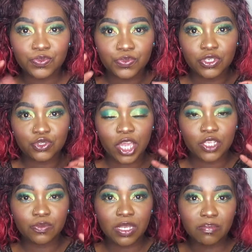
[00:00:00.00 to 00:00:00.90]

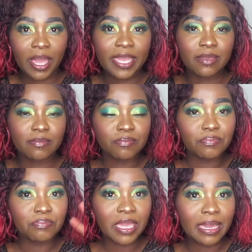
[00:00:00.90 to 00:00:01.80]
in buying
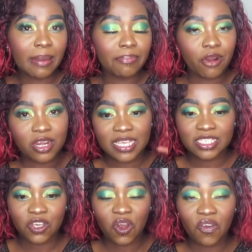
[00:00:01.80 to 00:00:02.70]
makeup products
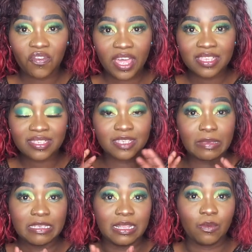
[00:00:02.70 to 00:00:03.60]
and all of that, this is
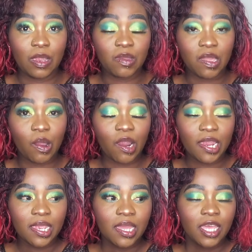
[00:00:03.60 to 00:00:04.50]
basically where we
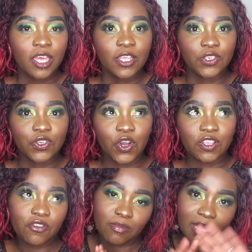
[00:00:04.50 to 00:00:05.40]
are.
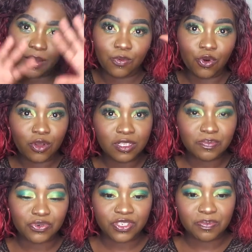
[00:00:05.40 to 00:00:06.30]
Not from like a world
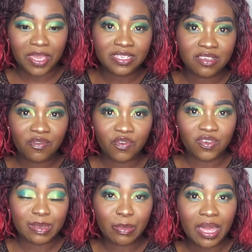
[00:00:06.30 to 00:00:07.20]
perspective. If you're
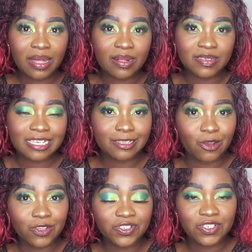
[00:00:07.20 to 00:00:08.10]
somewhere else in the
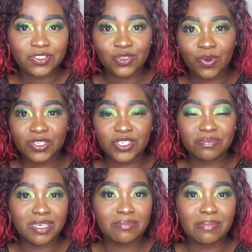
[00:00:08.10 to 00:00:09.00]
continent and you're watching
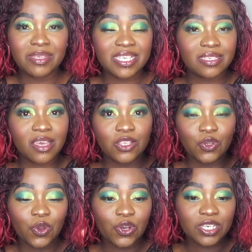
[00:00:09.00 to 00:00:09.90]
me, maybe it's easier on
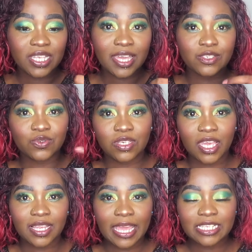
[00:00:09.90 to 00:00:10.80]
your side to
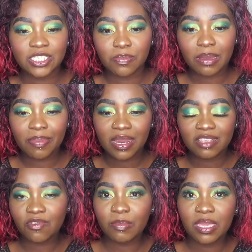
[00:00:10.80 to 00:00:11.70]
get like cheaper
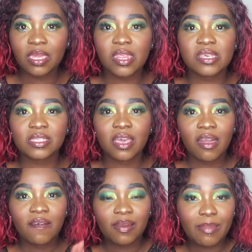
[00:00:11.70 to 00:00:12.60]
palettes for beginners.
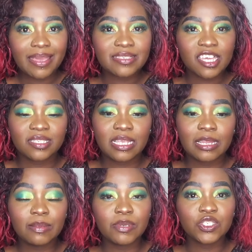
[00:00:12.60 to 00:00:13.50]
On my side, it's a
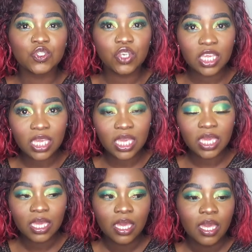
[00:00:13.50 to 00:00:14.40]
little bit
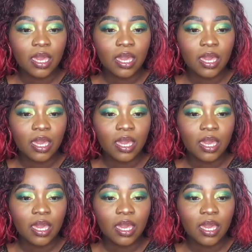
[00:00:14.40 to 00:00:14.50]
tricky,